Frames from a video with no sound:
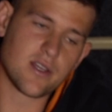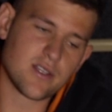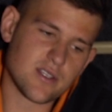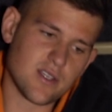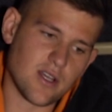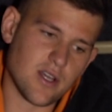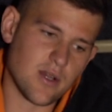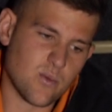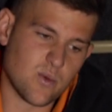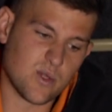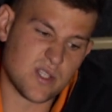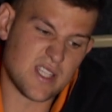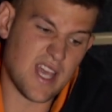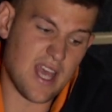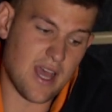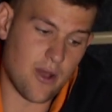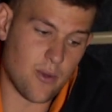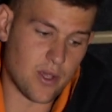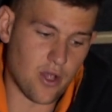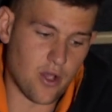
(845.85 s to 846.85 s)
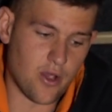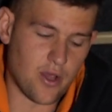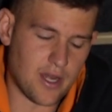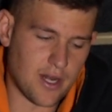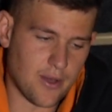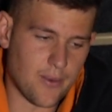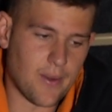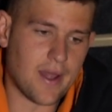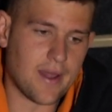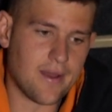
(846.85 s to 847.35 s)
So we'll see how we go
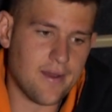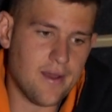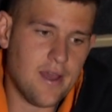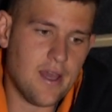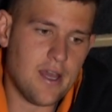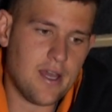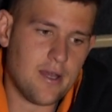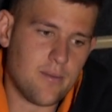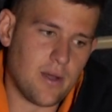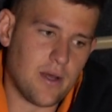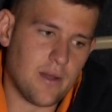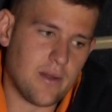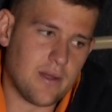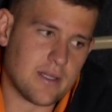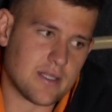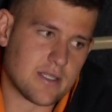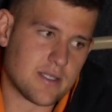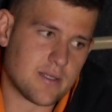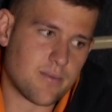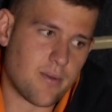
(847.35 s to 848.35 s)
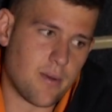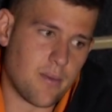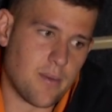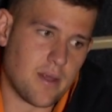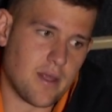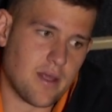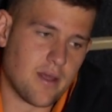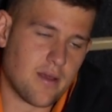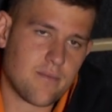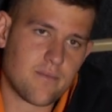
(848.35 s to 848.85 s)
anyway, but that's
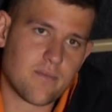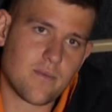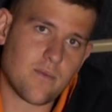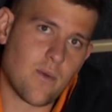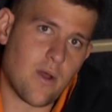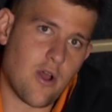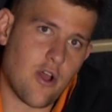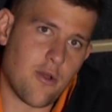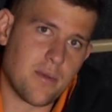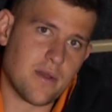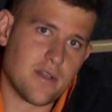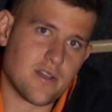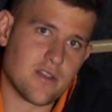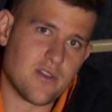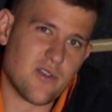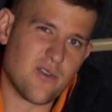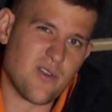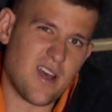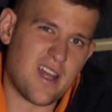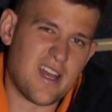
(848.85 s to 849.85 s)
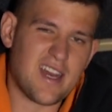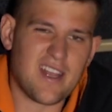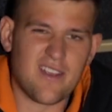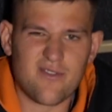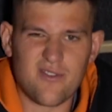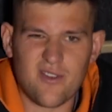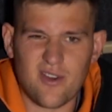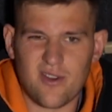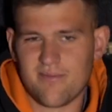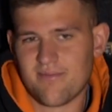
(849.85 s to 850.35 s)
probably, we're hoping to do that.
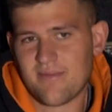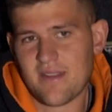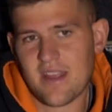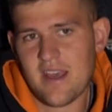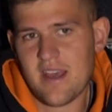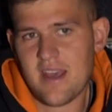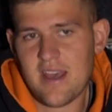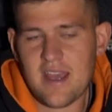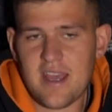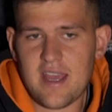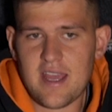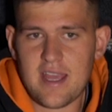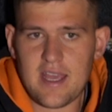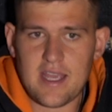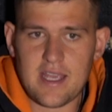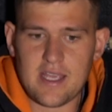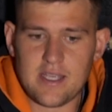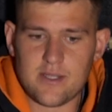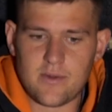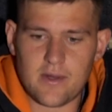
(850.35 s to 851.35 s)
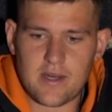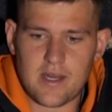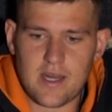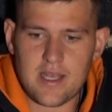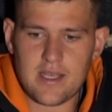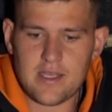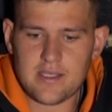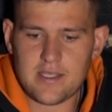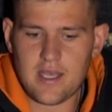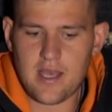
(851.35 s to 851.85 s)
If not, is what it
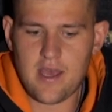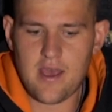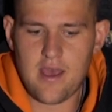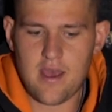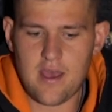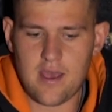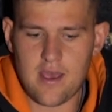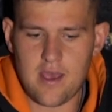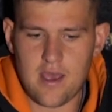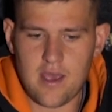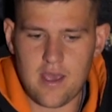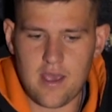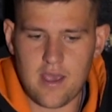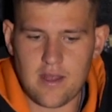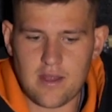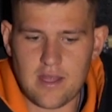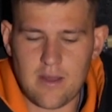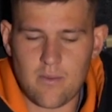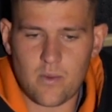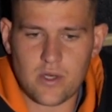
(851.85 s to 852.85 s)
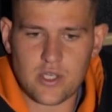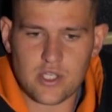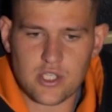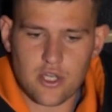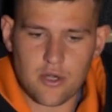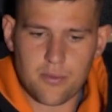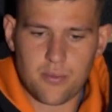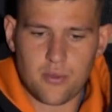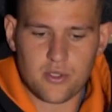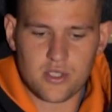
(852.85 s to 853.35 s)
is. And then we're just
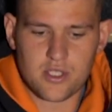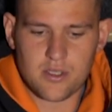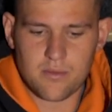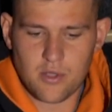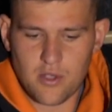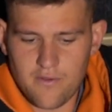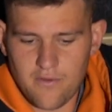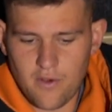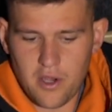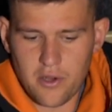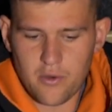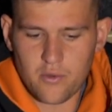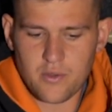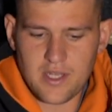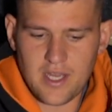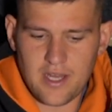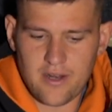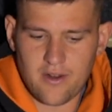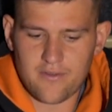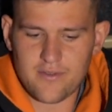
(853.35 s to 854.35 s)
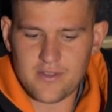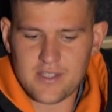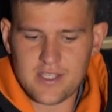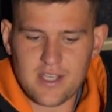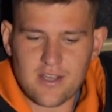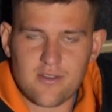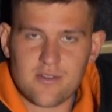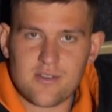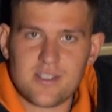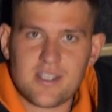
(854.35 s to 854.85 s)
going to put some new vinyl down,
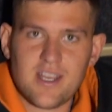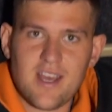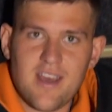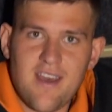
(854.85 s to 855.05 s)
obviously, because